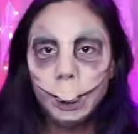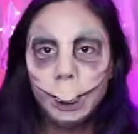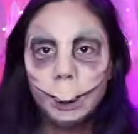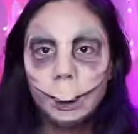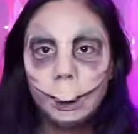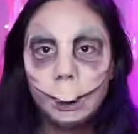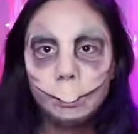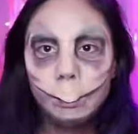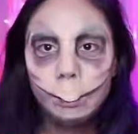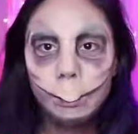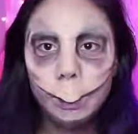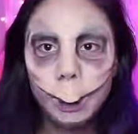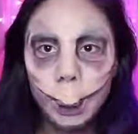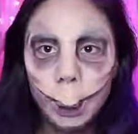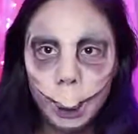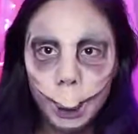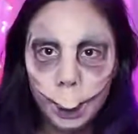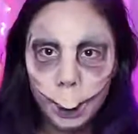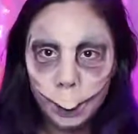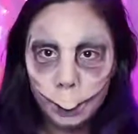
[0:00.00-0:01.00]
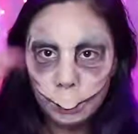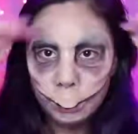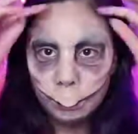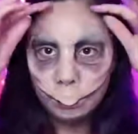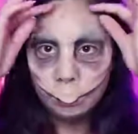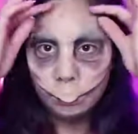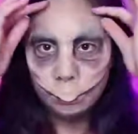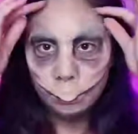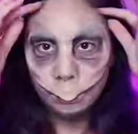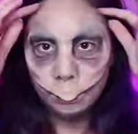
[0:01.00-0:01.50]
pin some of my hair
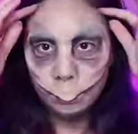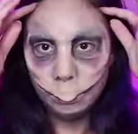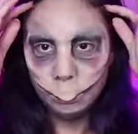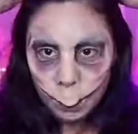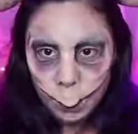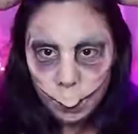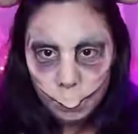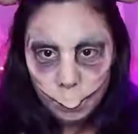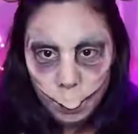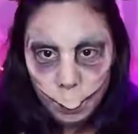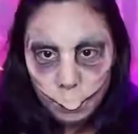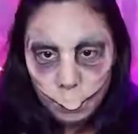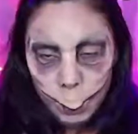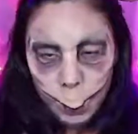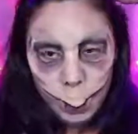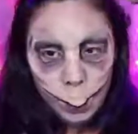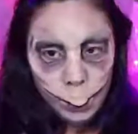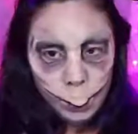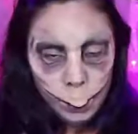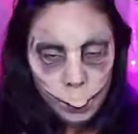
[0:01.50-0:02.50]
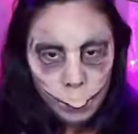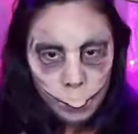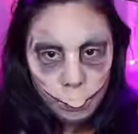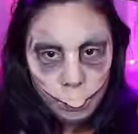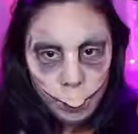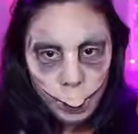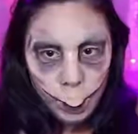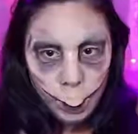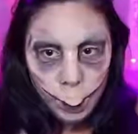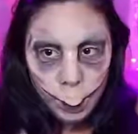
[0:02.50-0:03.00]
because my wig is too
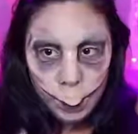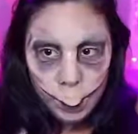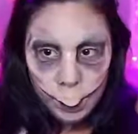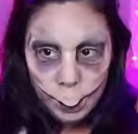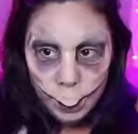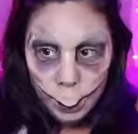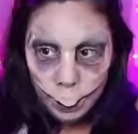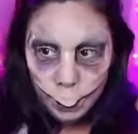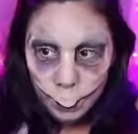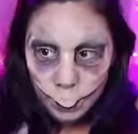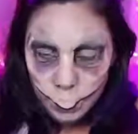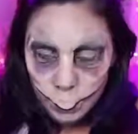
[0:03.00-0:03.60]
nice.